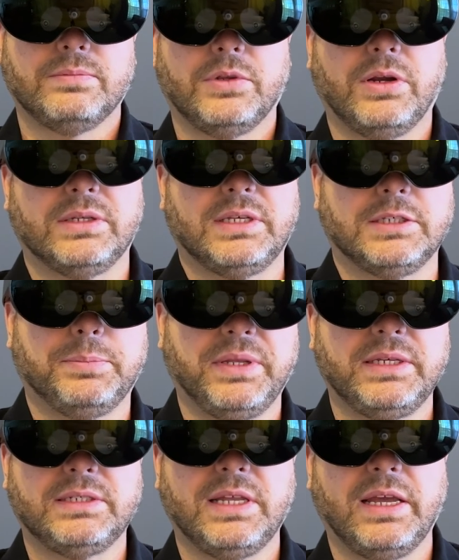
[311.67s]
All right, it says,
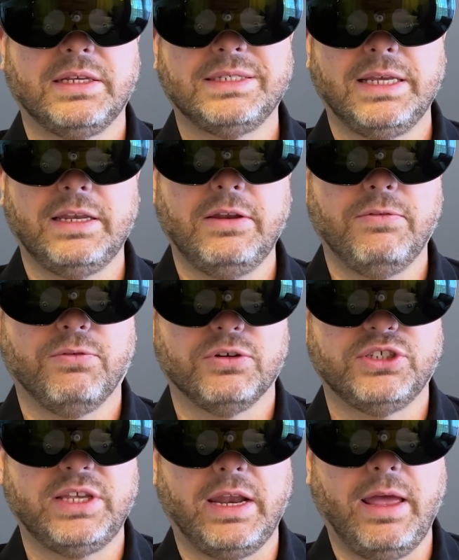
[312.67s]
please stay seated for
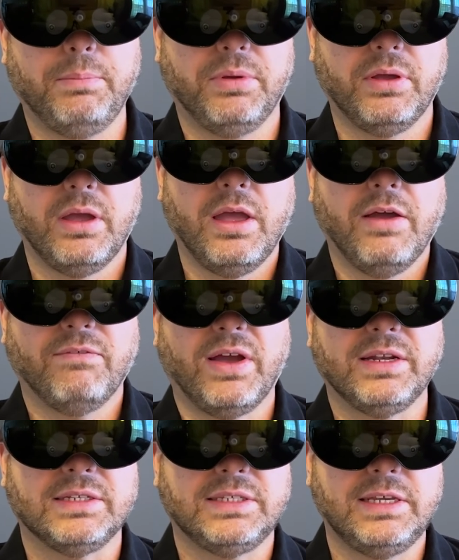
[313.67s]
setup.
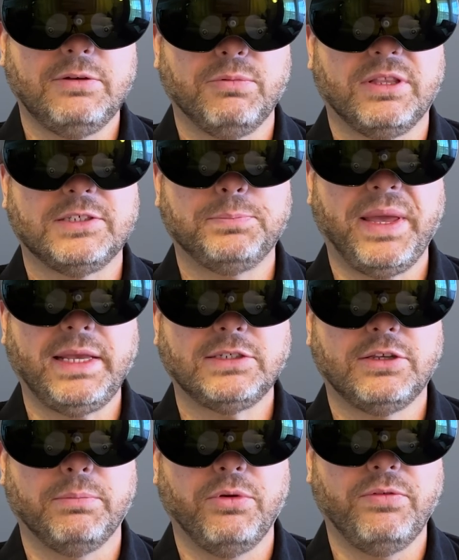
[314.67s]
Find the seat with space
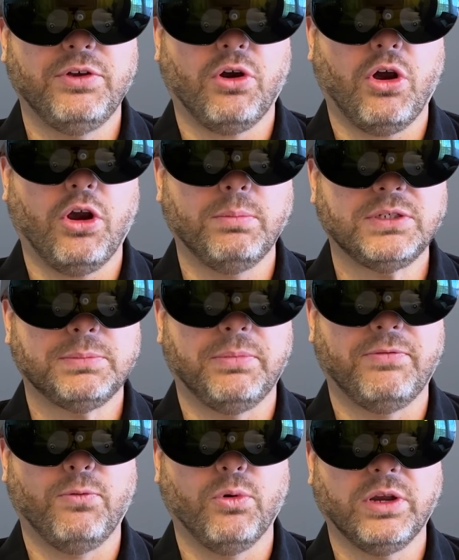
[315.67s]
to move your arms
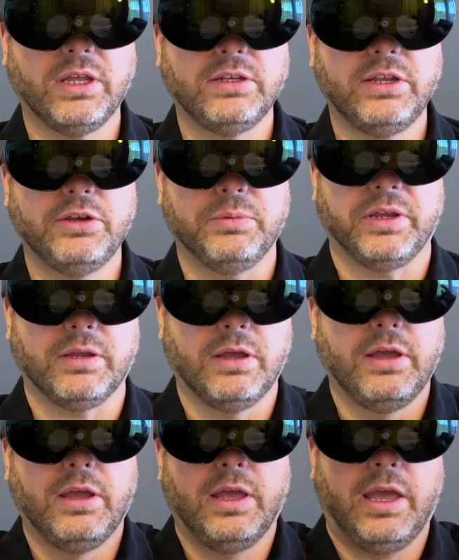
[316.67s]
before continuing.
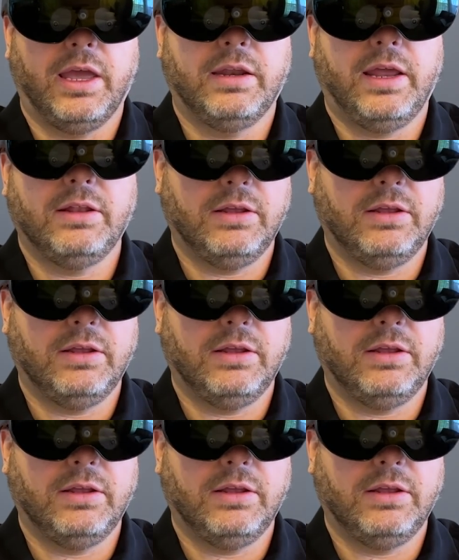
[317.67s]
And hey,